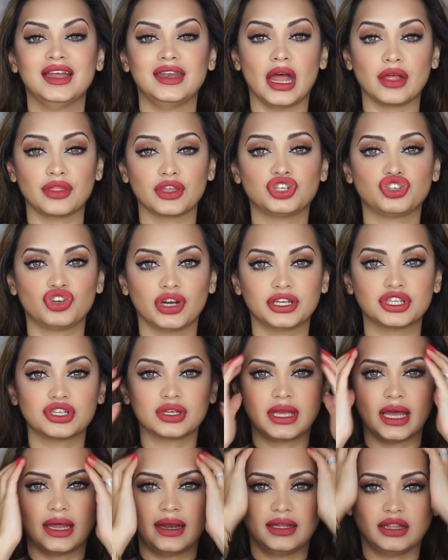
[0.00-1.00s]
Now the trick
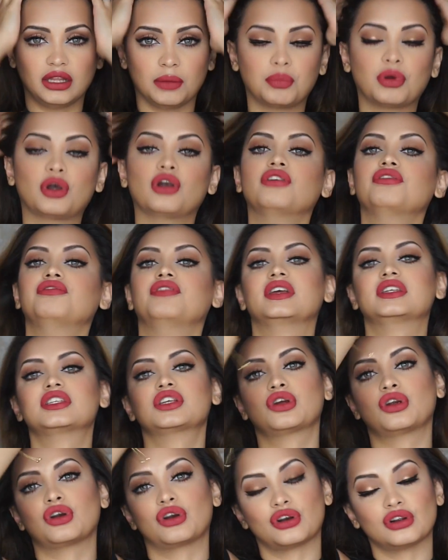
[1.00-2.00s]
to getting the
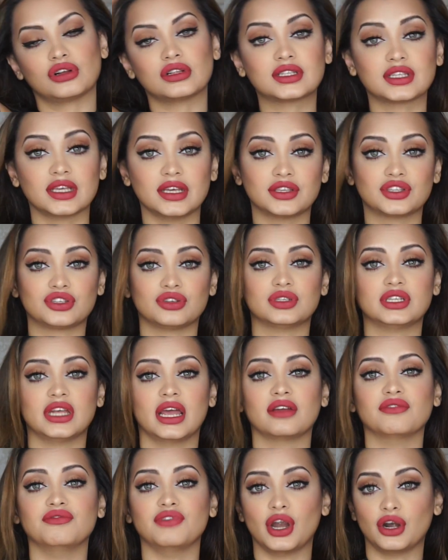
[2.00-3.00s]
perfect curls is to
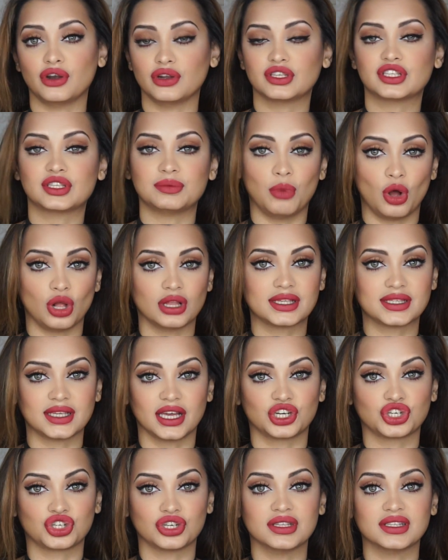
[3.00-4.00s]
take very small
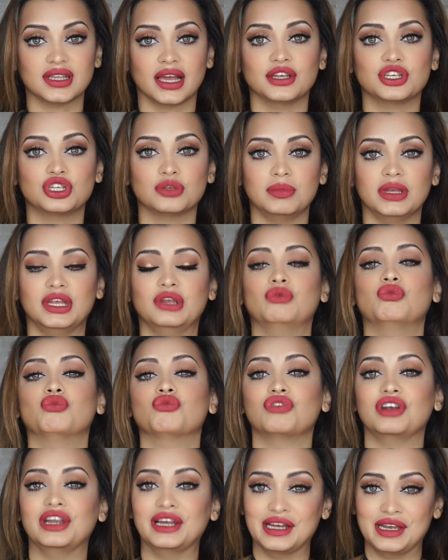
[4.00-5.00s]
sections and to be
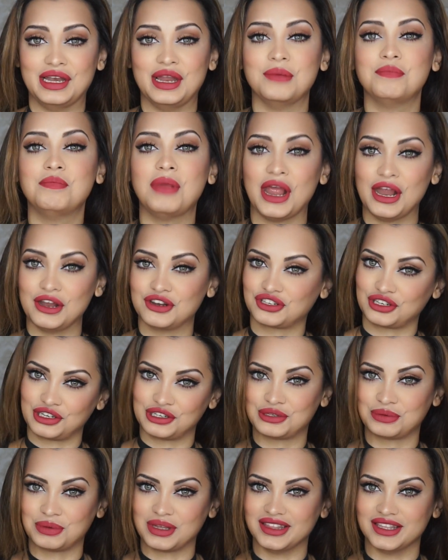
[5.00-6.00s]
really
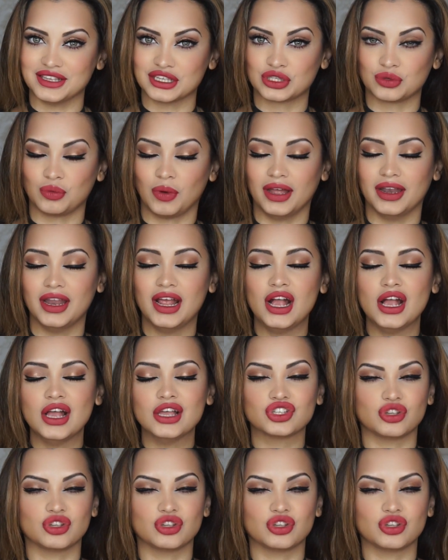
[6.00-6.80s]
patient with this one.